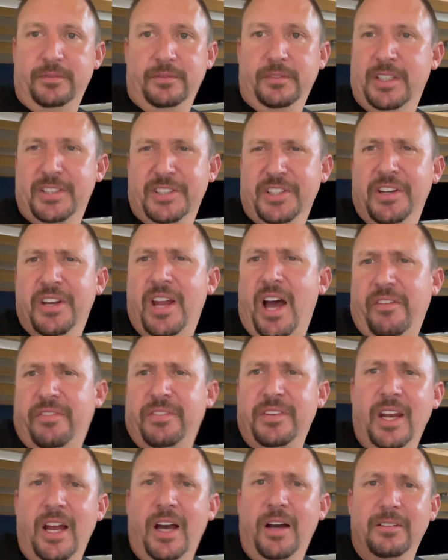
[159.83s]
That's good enough,
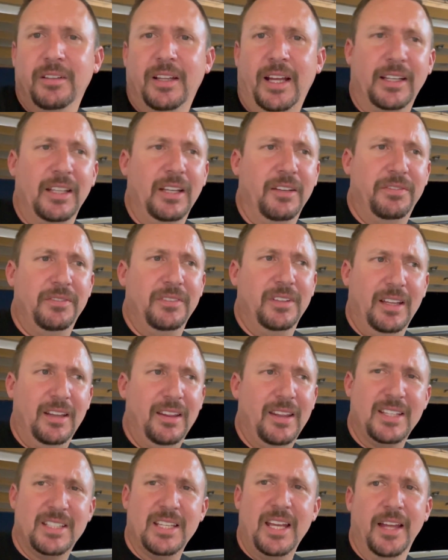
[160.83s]
you know, like if
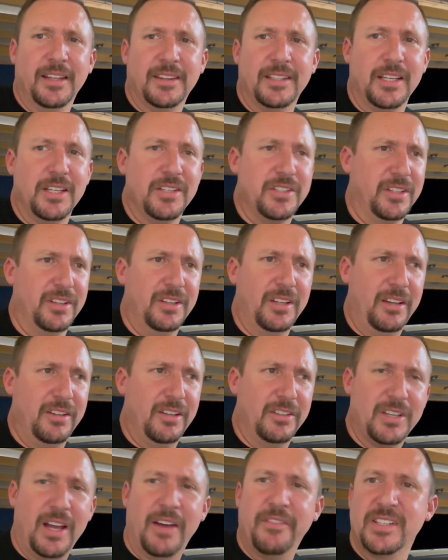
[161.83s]
that's a healthy engine.
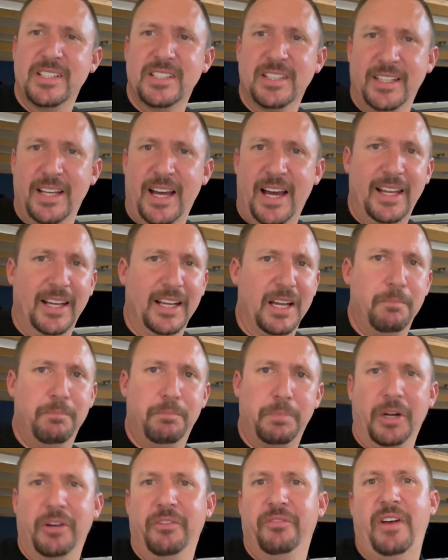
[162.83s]
There's obviously not like a
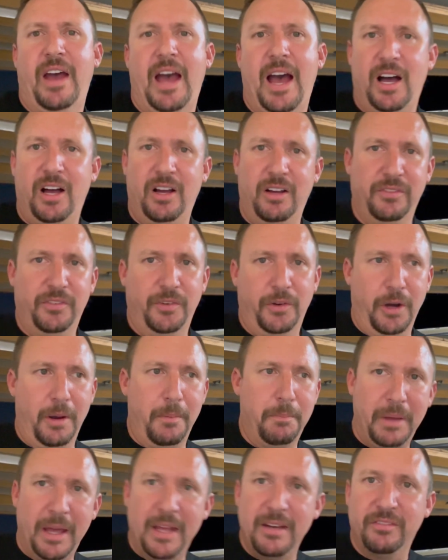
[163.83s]
burnt valve or a
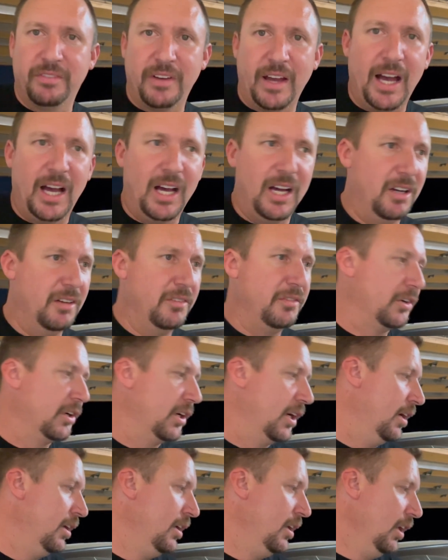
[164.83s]
bent valve or
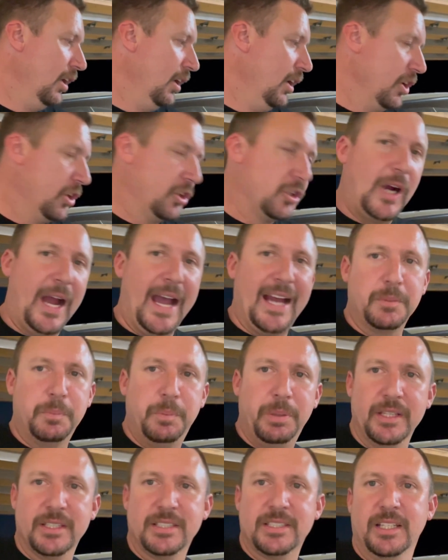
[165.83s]
a cracked
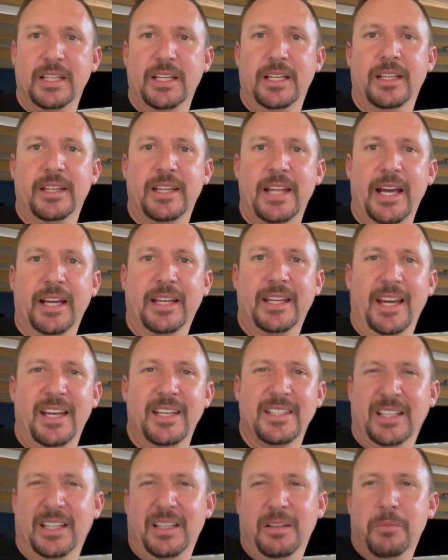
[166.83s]
piston in that
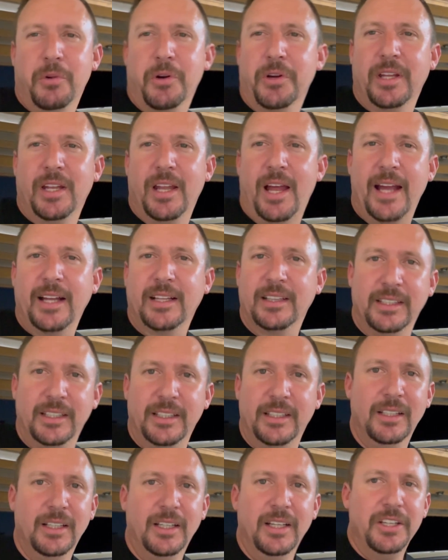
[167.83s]
case. Like more than
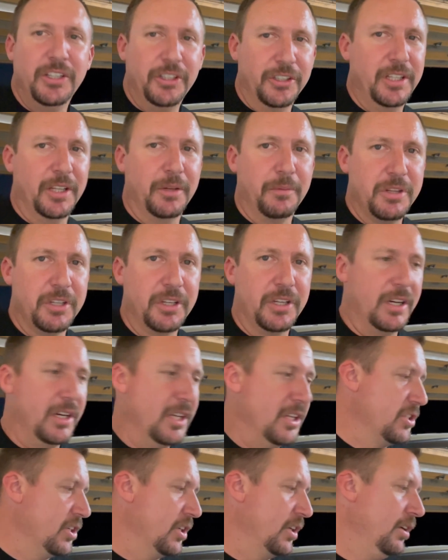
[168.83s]
likely you're dealing with a good
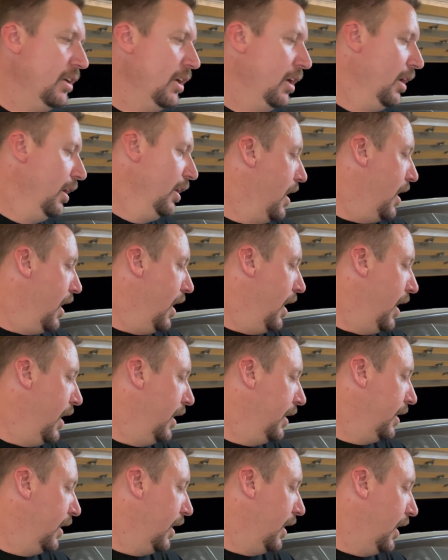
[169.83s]
engine.
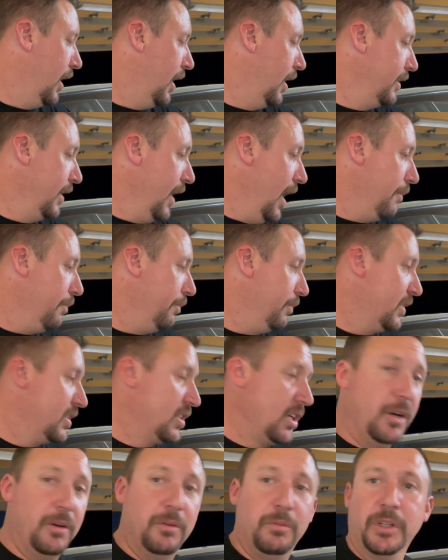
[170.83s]
And yeah,
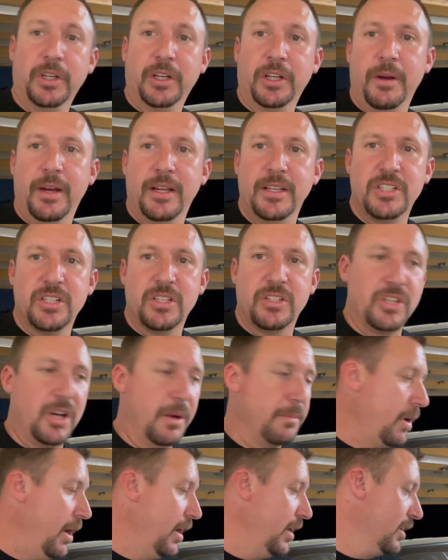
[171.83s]
so we're gonna go ahead and just
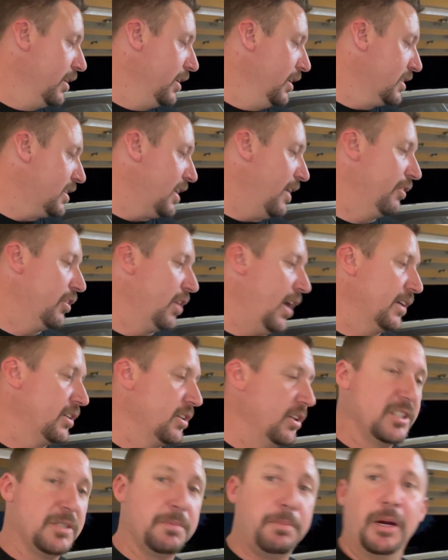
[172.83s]
jump right into this. I've cracked
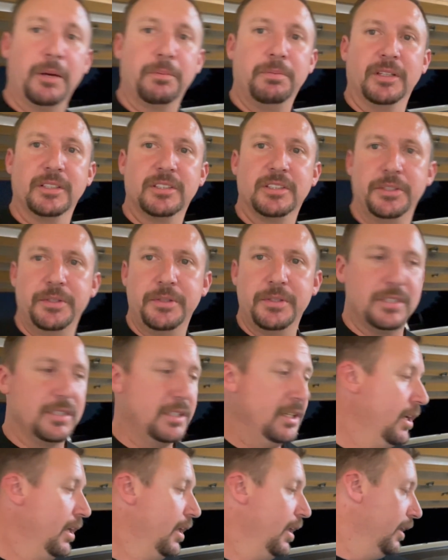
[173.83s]
all the spark plugs loose.
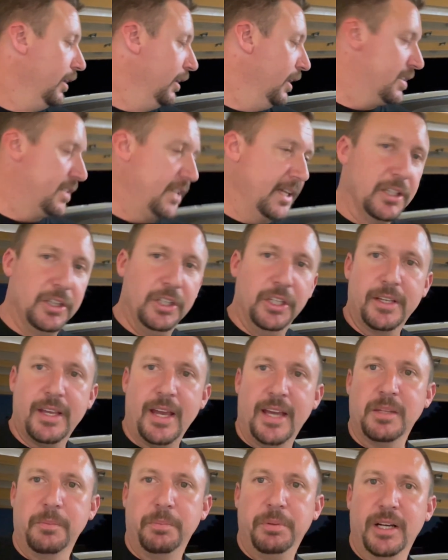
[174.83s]
Let's take a look
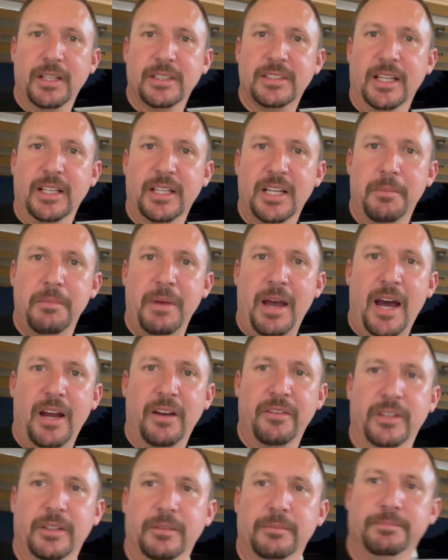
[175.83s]
at the plugs that come out of it.